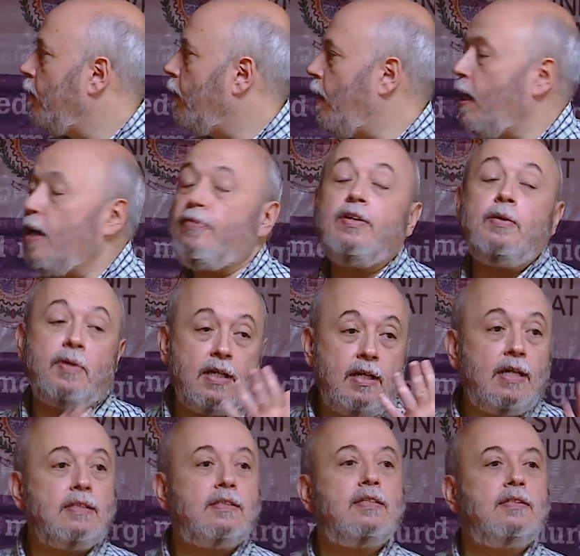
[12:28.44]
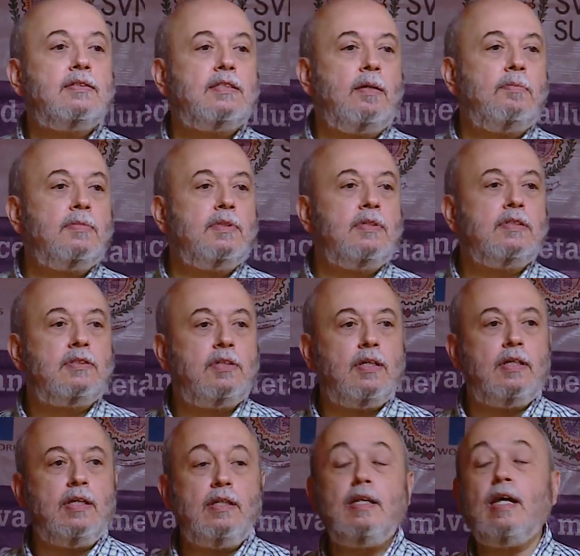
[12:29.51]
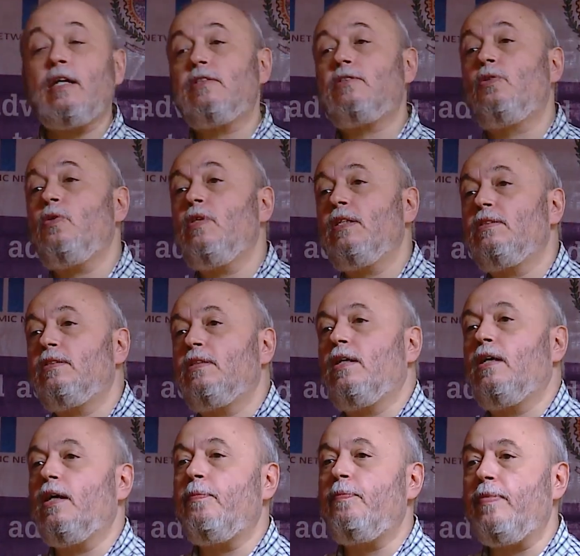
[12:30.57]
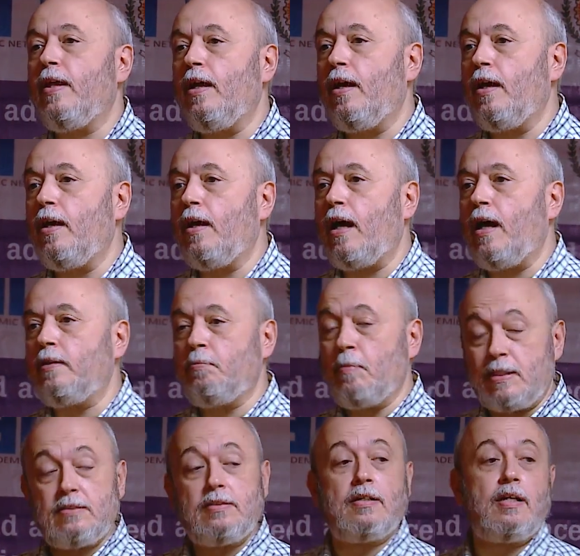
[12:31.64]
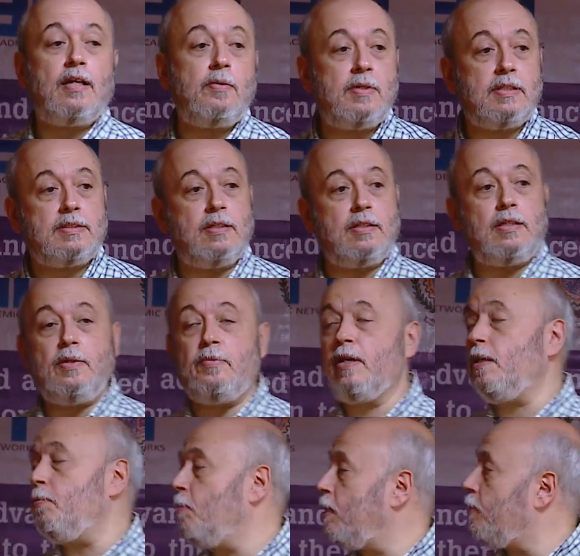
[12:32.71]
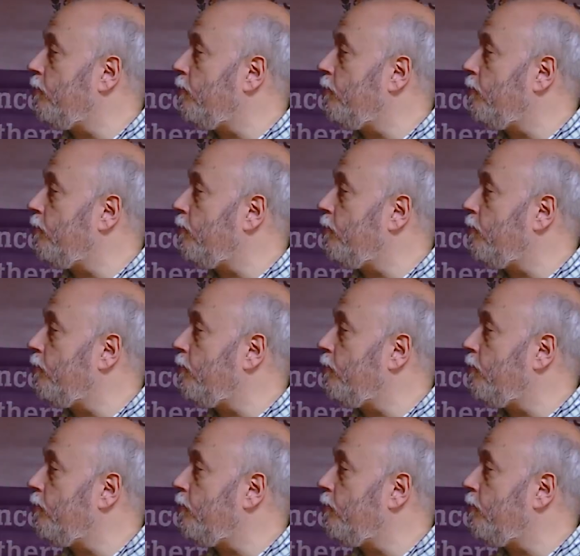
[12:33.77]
I have even had some Indian students at master levels, even in my